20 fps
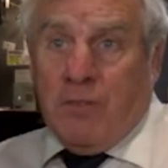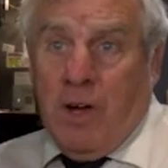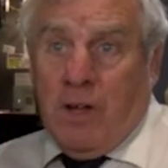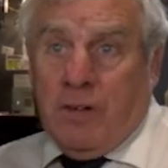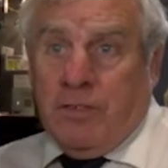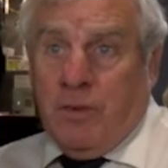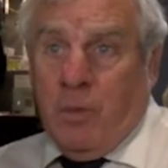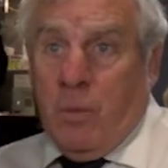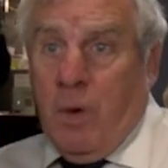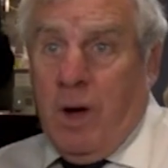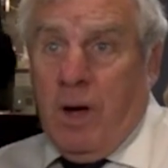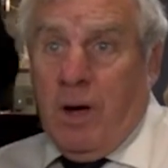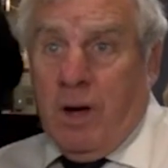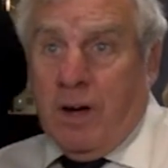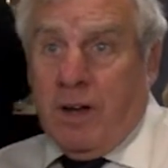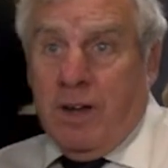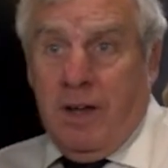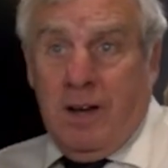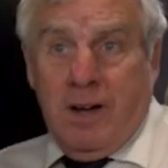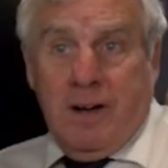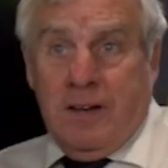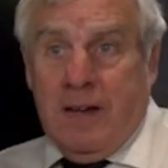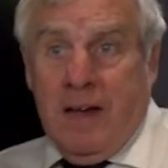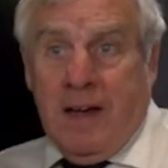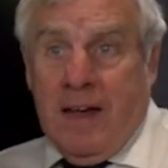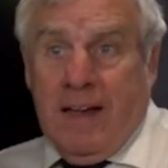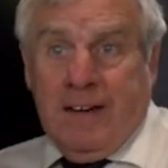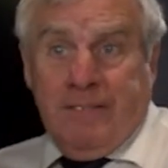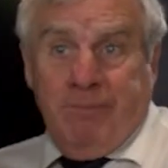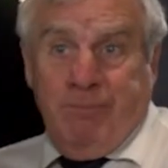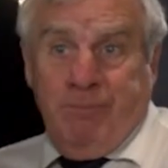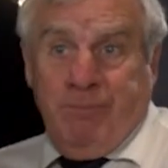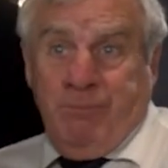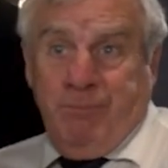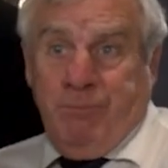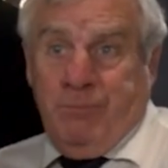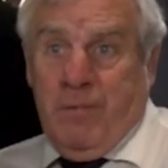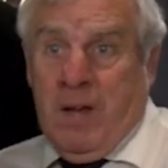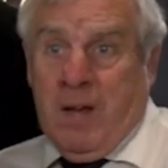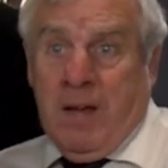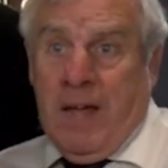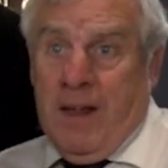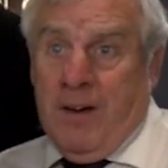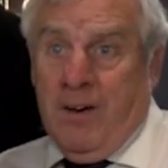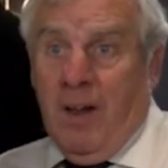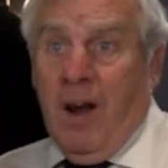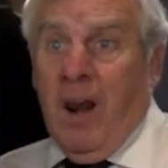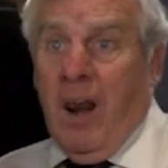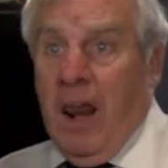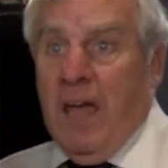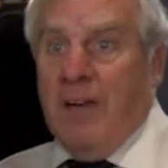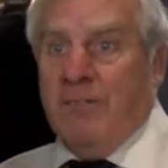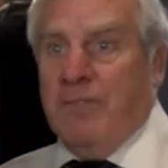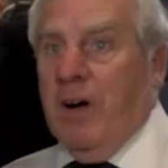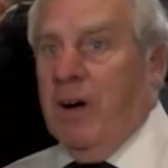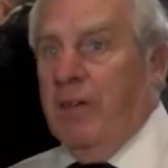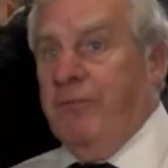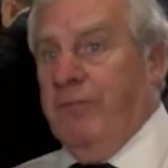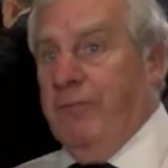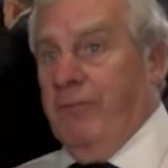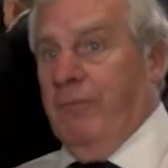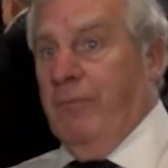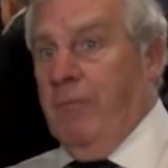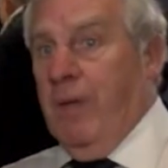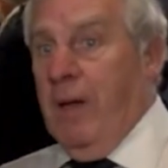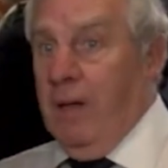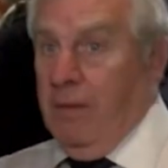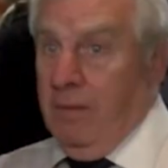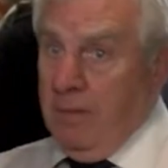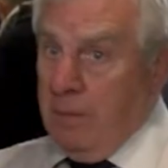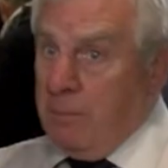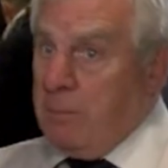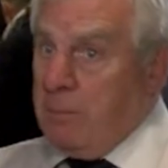got to work. You cannot live off the